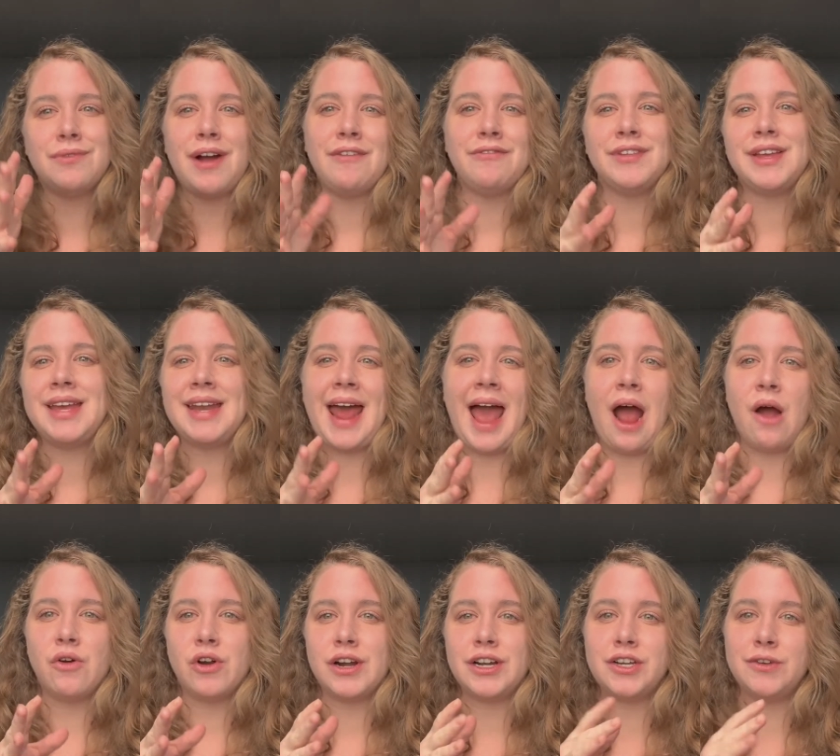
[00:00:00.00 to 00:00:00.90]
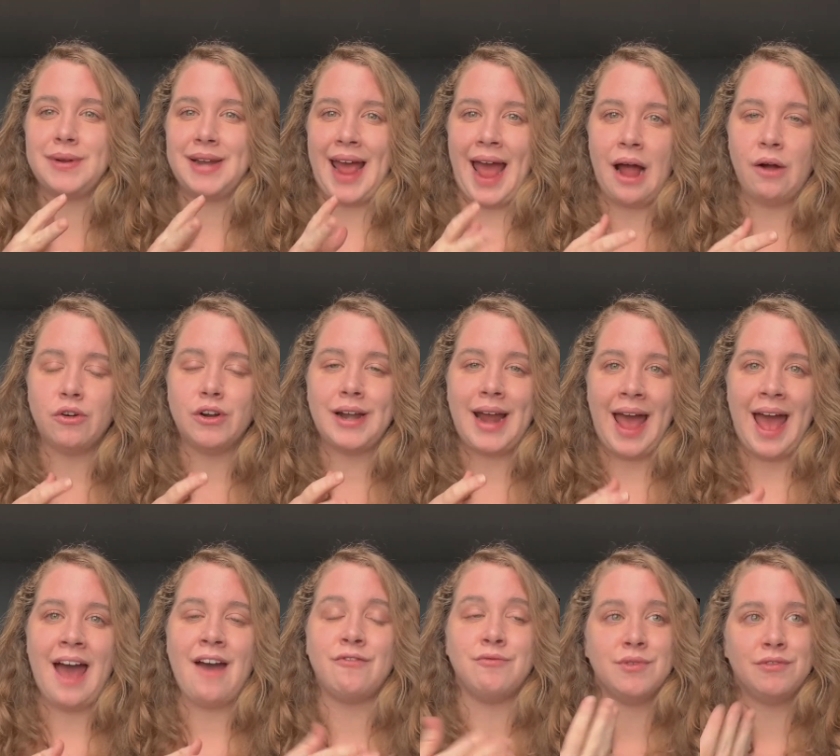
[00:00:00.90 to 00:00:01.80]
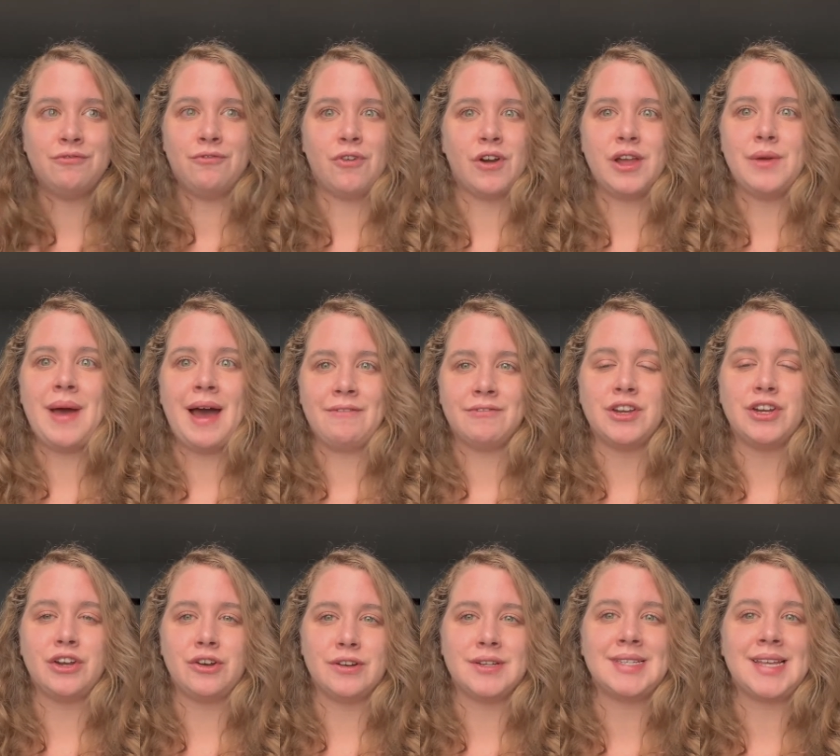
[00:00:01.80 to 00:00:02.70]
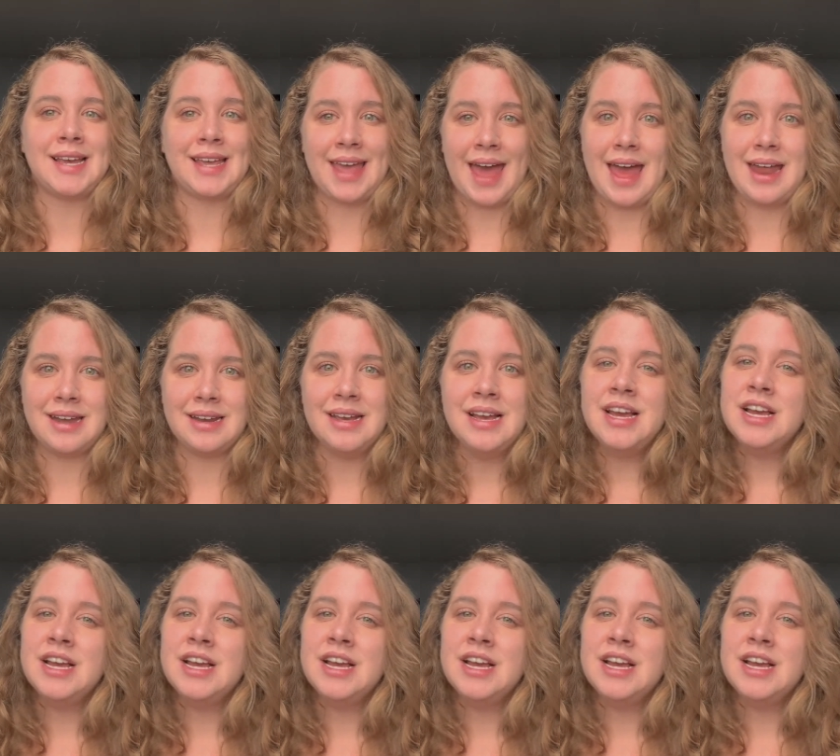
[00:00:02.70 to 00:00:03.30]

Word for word: roughly an hour to an hour and a half before you have to nurse again.